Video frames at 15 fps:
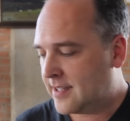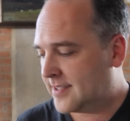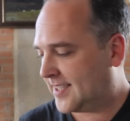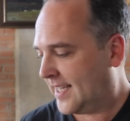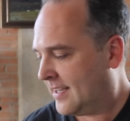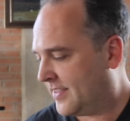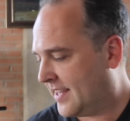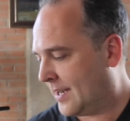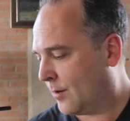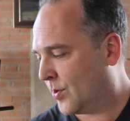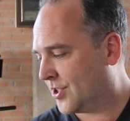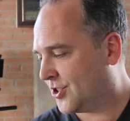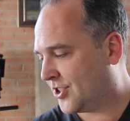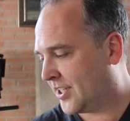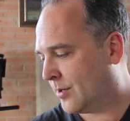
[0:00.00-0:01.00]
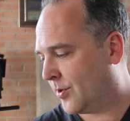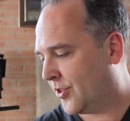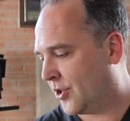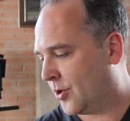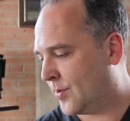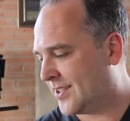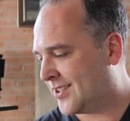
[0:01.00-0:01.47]
The second thing I want to share
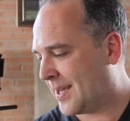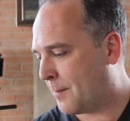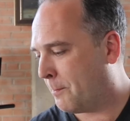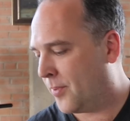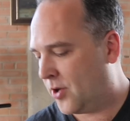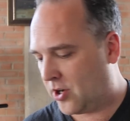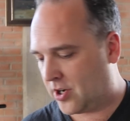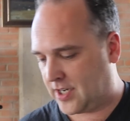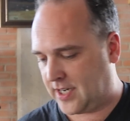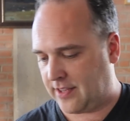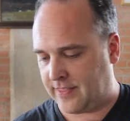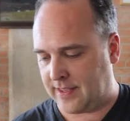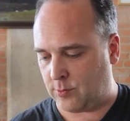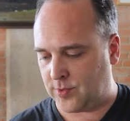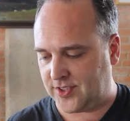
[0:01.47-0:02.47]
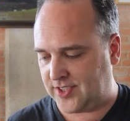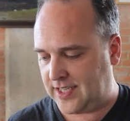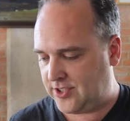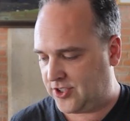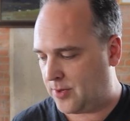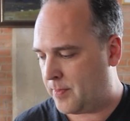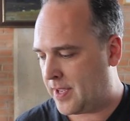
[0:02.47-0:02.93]
with you is a book that was
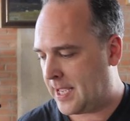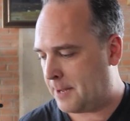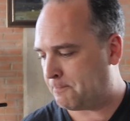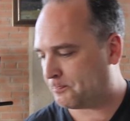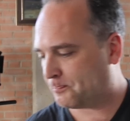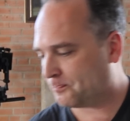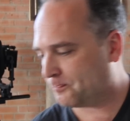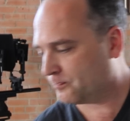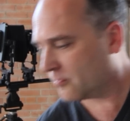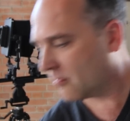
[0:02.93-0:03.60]
sent to me